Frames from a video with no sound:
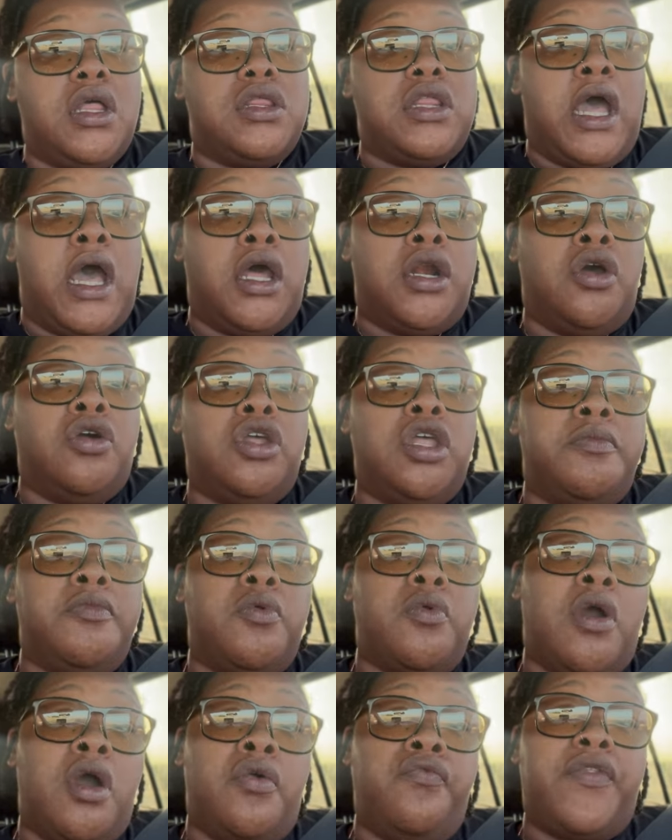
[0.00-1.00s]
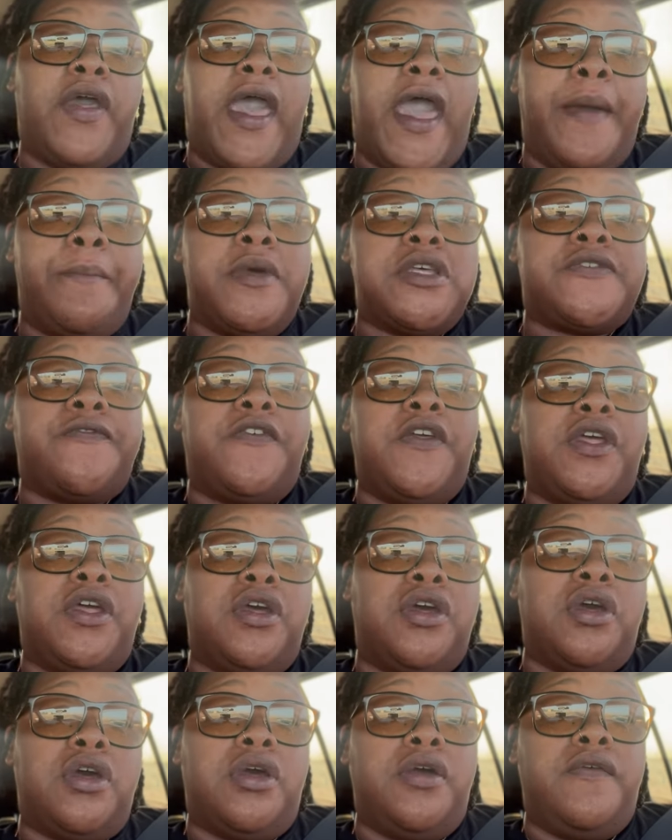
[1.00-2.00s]
Now, don't get me wrong, the
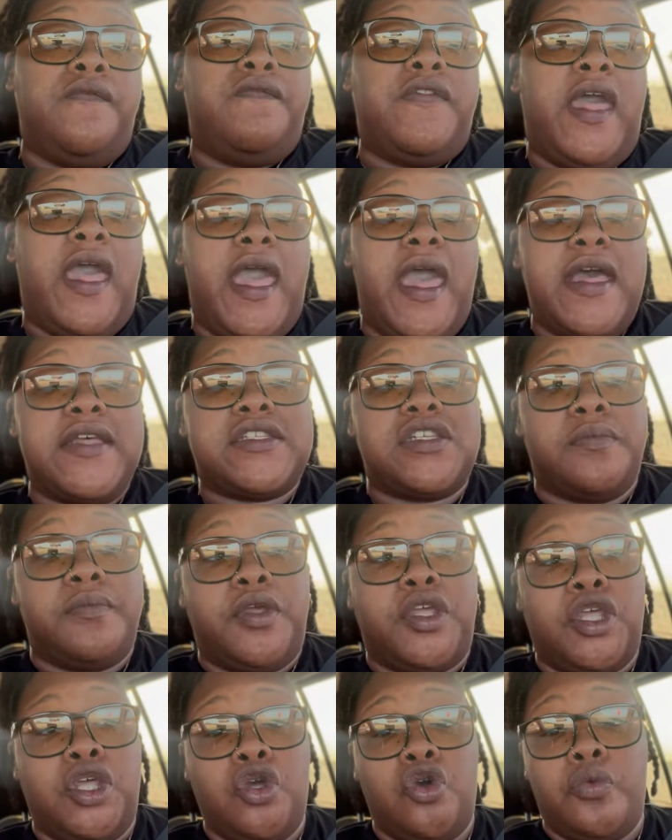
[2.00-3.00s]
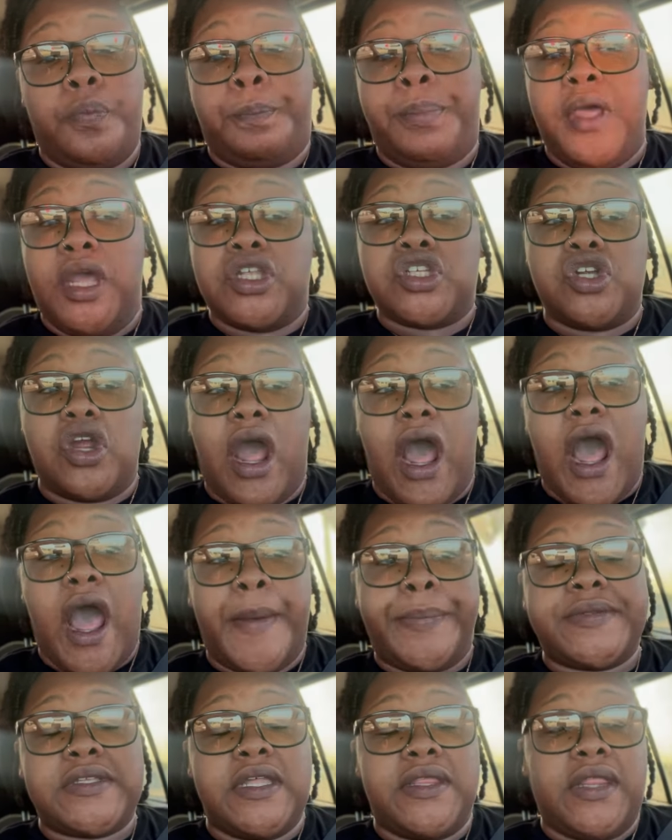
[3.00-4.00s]
atmosphere, they had some cute picture
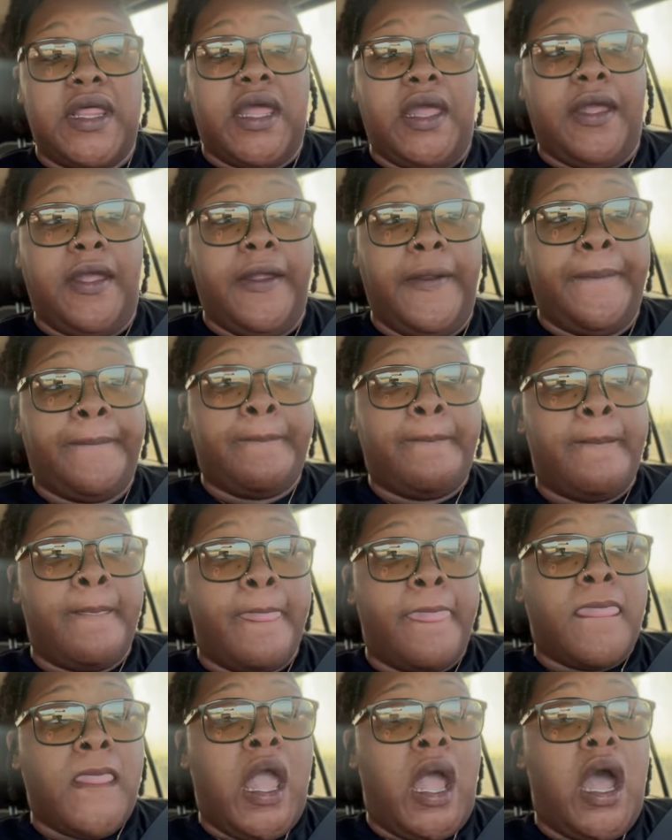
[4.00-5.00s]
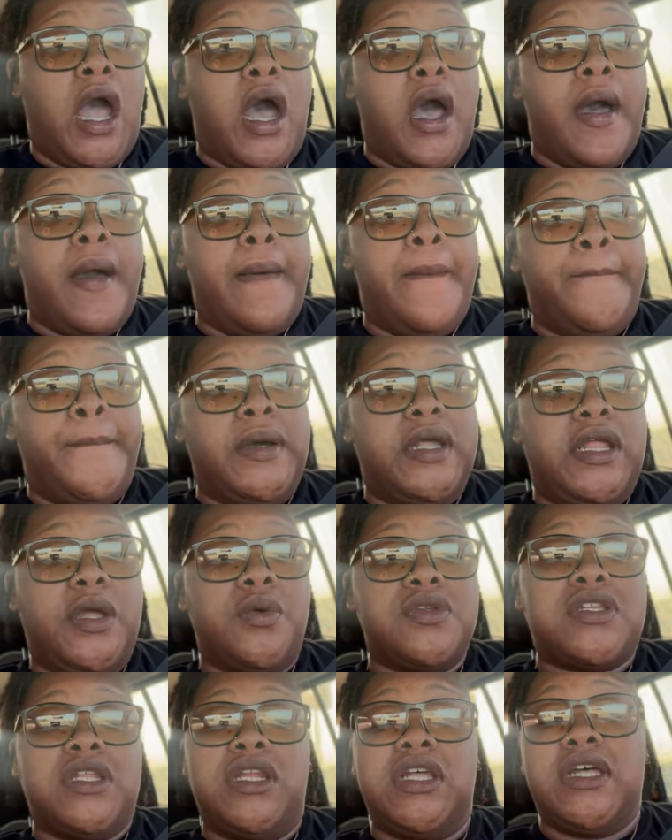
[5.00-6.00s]
ops in there, um, but it
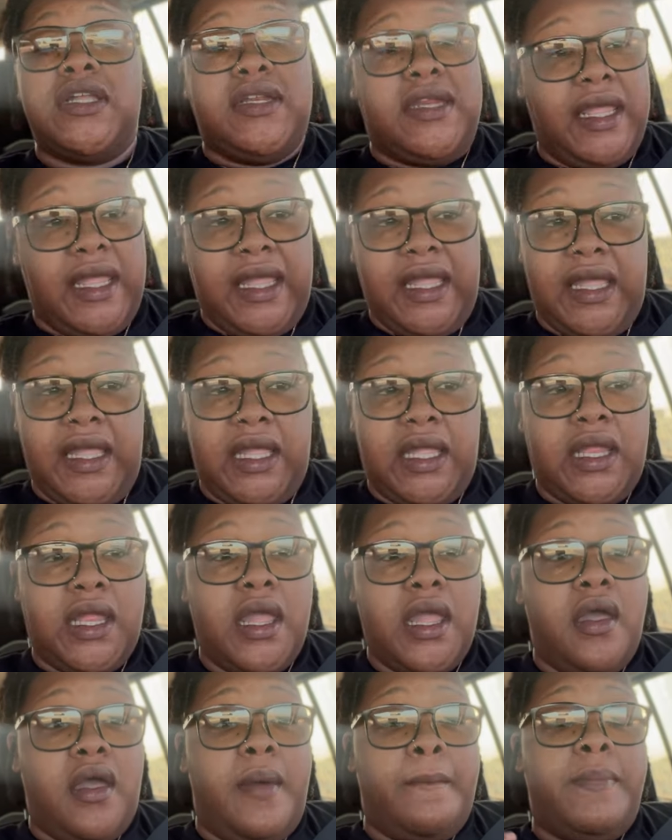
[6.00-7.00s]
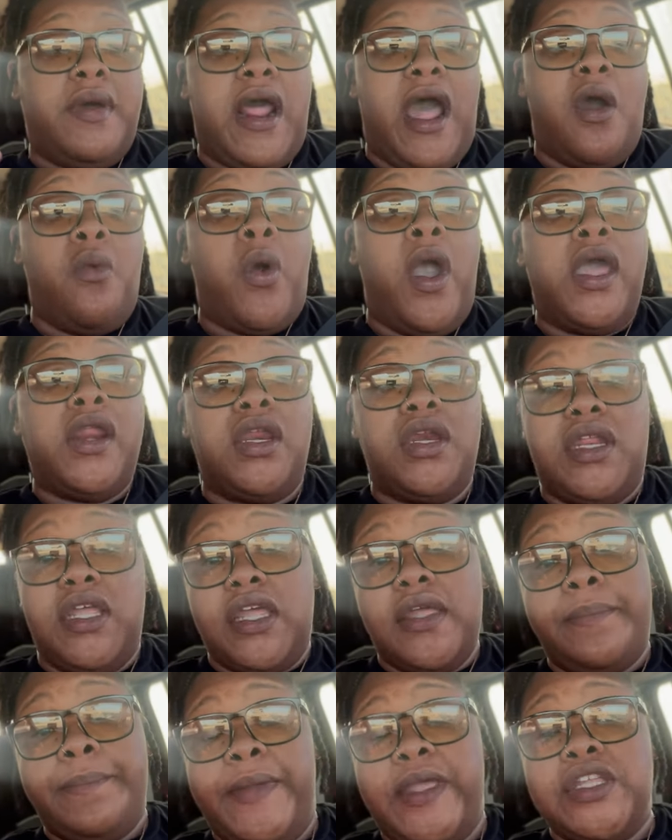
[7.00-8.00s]
was a little dead. But our waiter
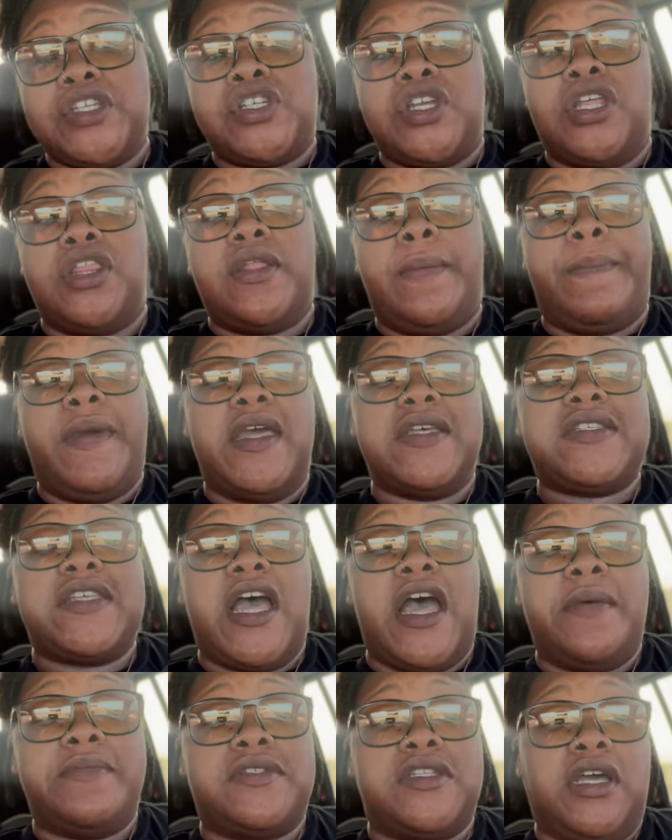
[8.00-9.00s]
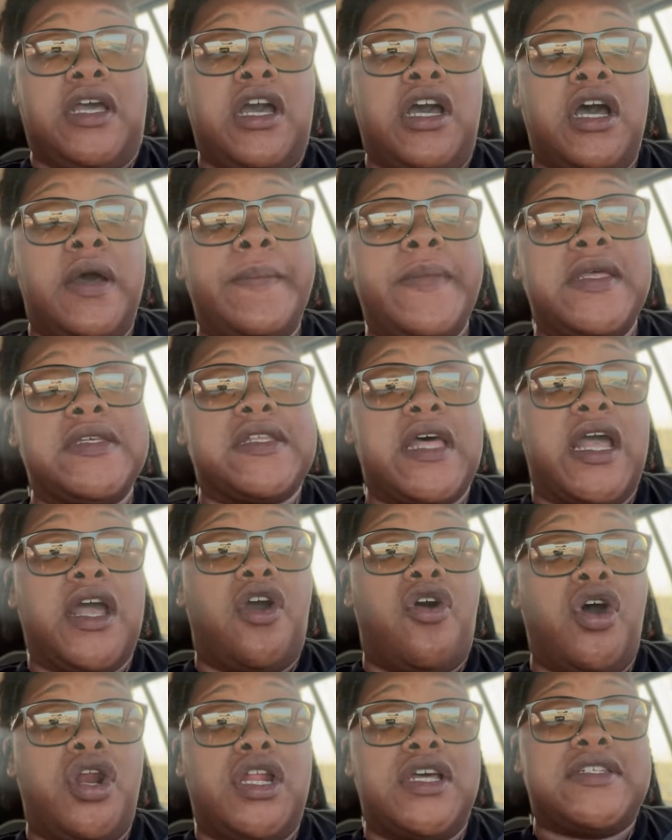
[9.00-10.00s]
did mention the best times to come is like
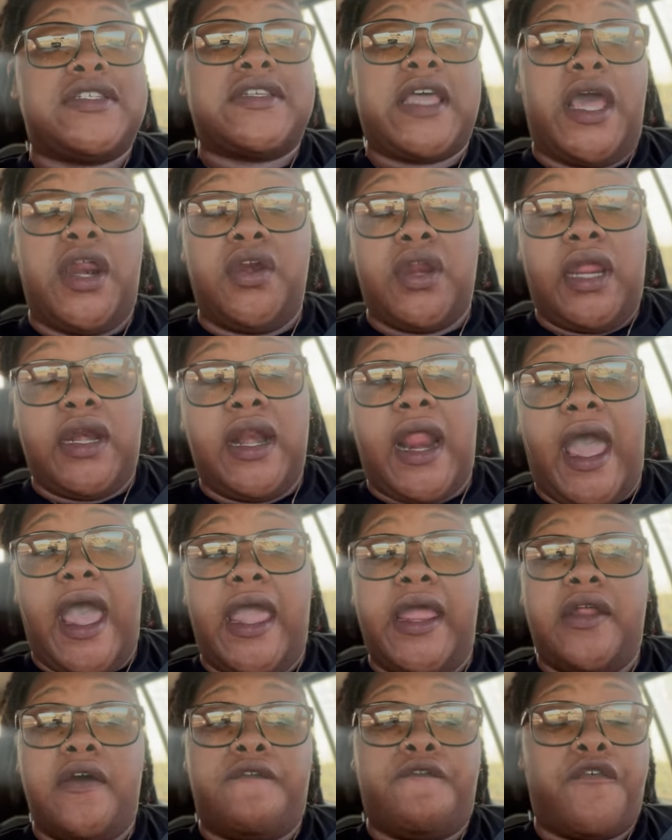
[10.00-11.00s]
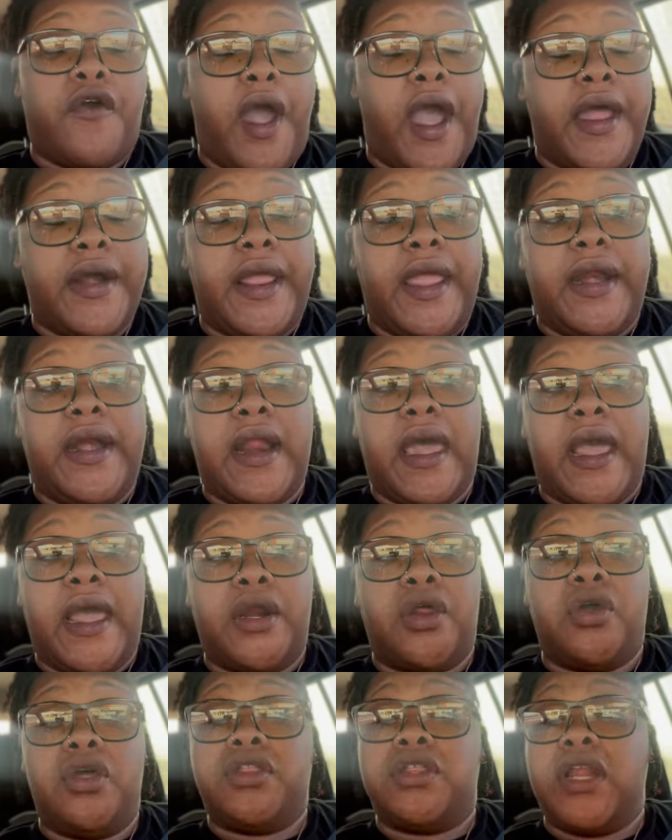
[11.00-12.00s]
on a Saturday night or Friday
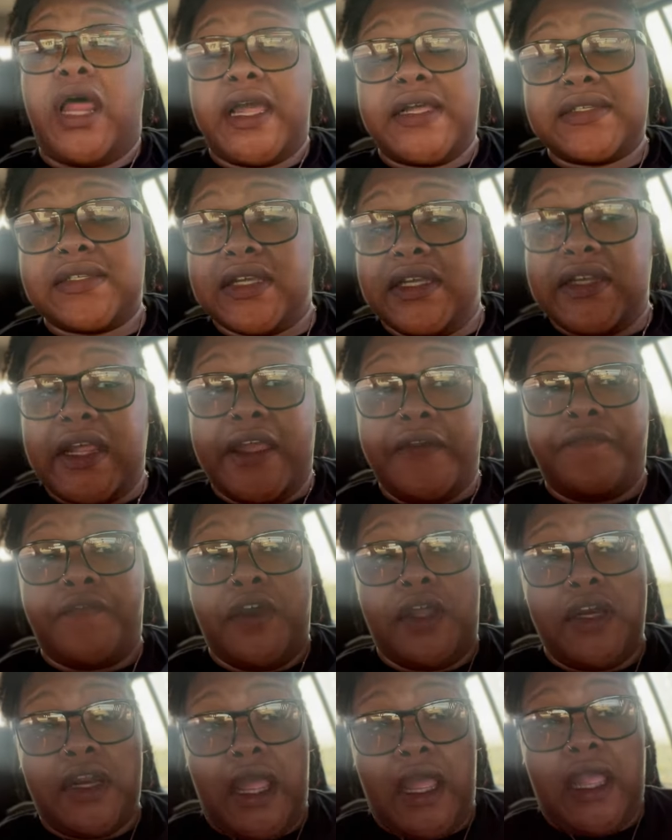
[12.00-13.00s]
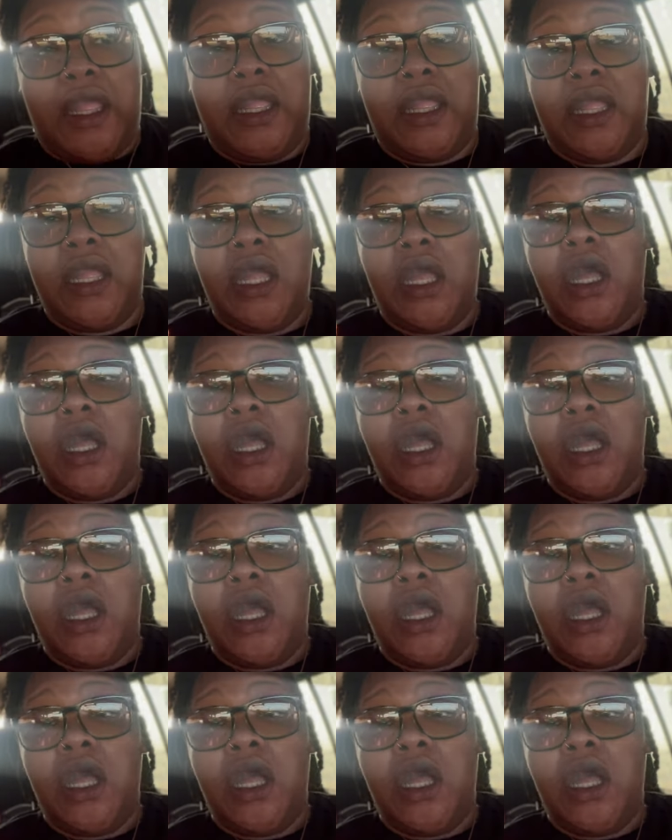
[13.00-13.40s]
night or either like Sunday fun day.